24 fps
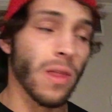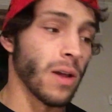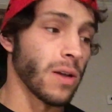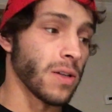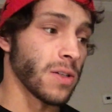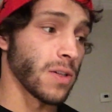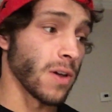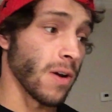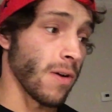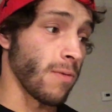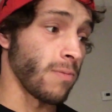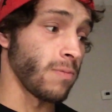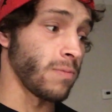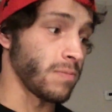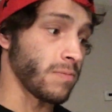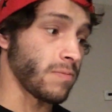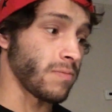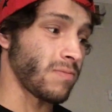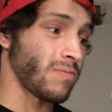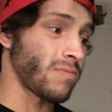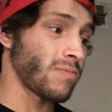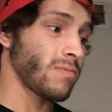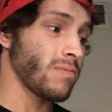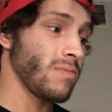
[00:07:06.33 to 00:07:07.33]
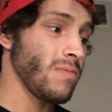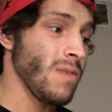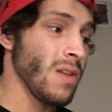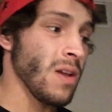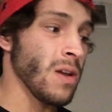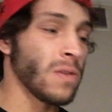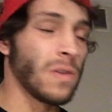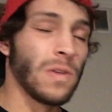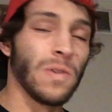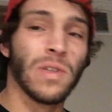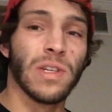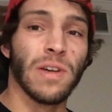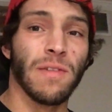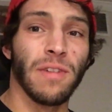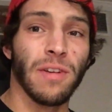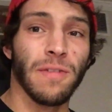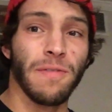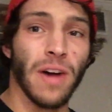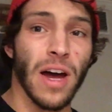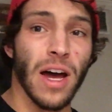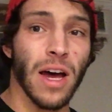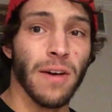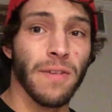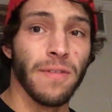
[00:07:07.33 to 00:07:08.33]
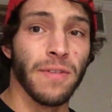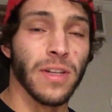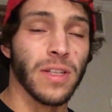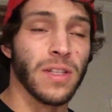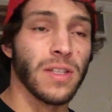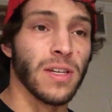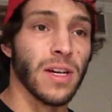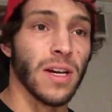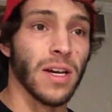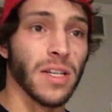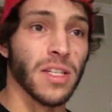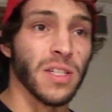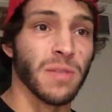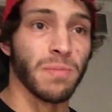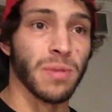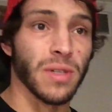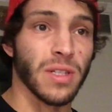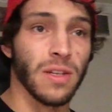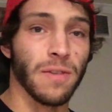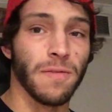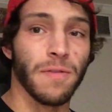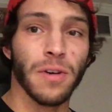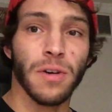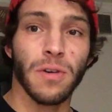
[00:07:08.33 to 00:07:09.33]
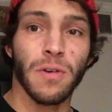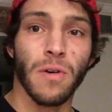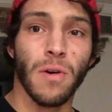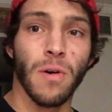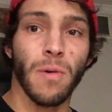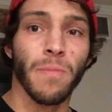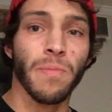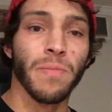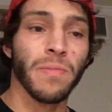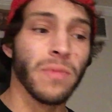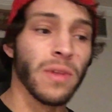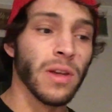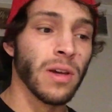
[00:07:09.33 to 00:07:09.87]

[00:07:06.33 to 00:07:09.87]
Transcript: So 275, it's a specific goal.